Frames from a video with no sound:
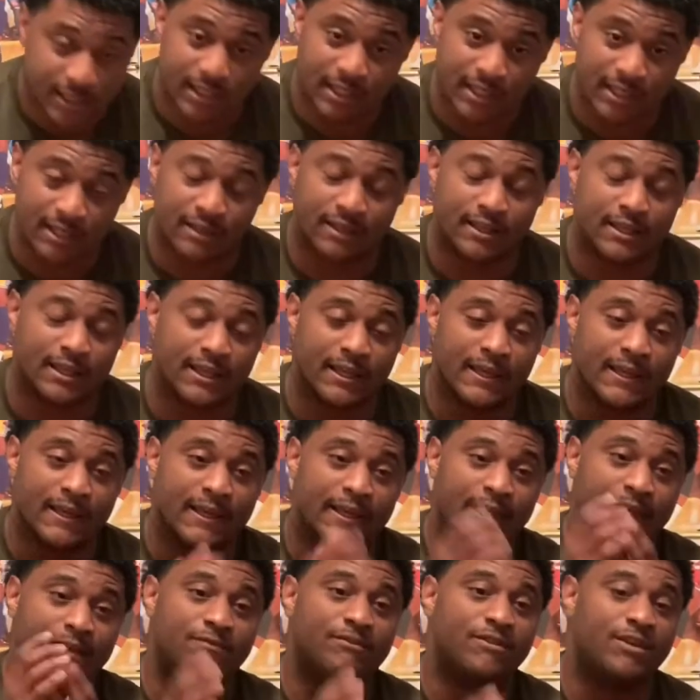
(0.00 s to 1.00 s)

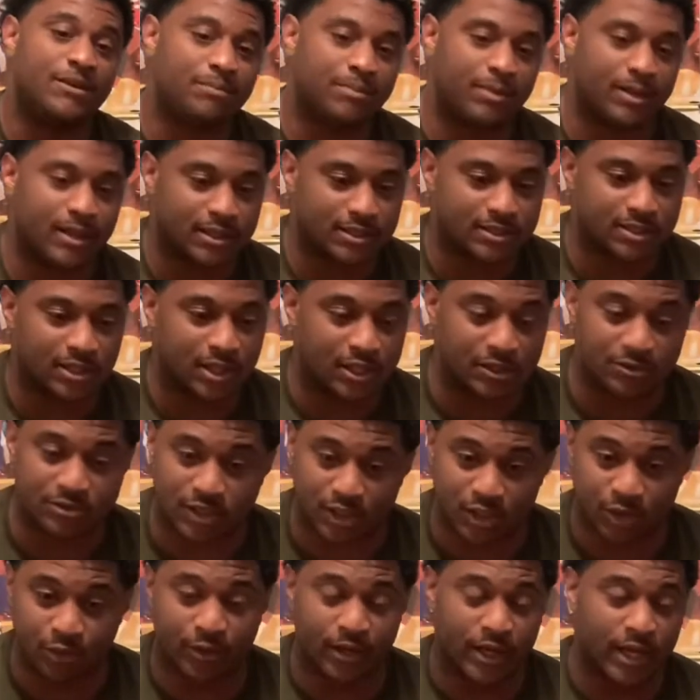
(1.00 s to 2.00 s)
MVP. So it was the
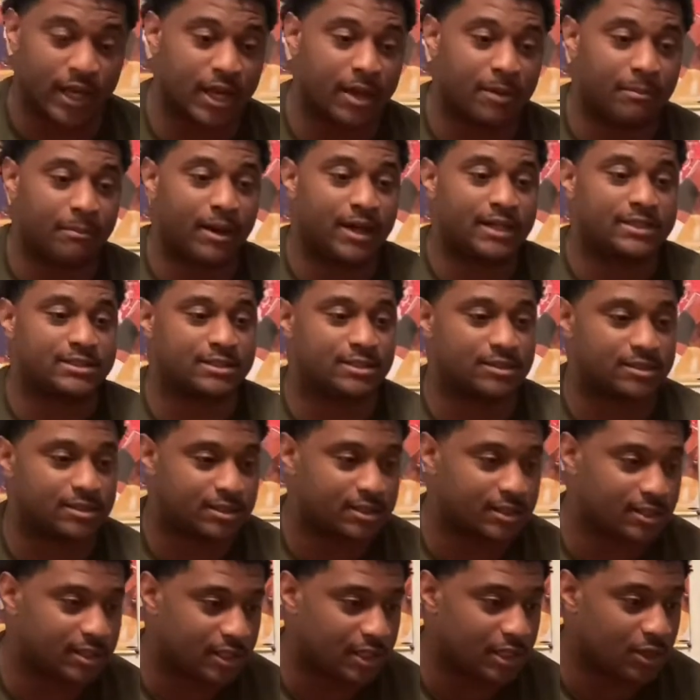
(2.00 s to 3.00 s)
three-headed monsters
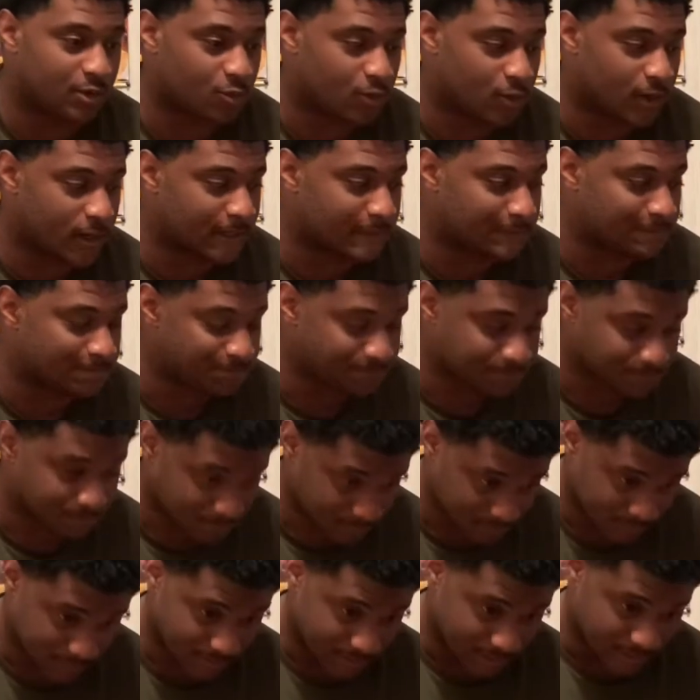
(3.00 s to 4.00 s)
he won
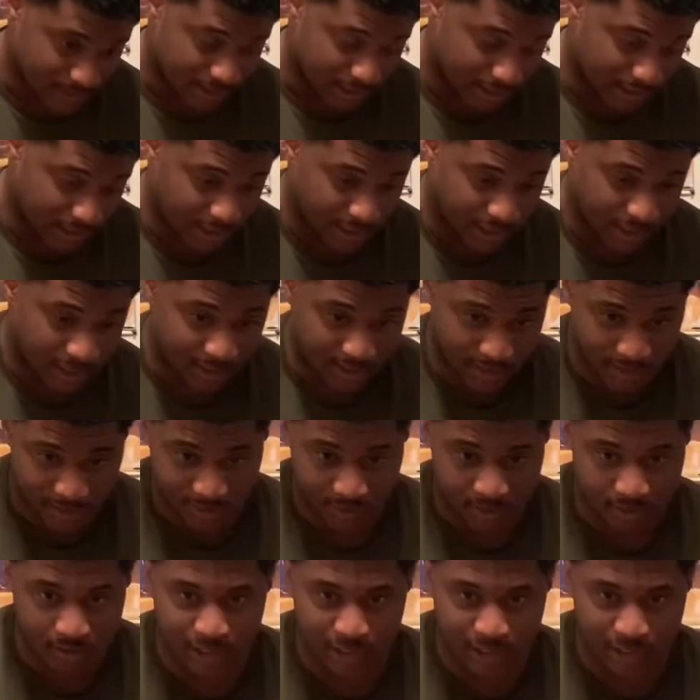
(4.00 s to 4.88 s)
in that year.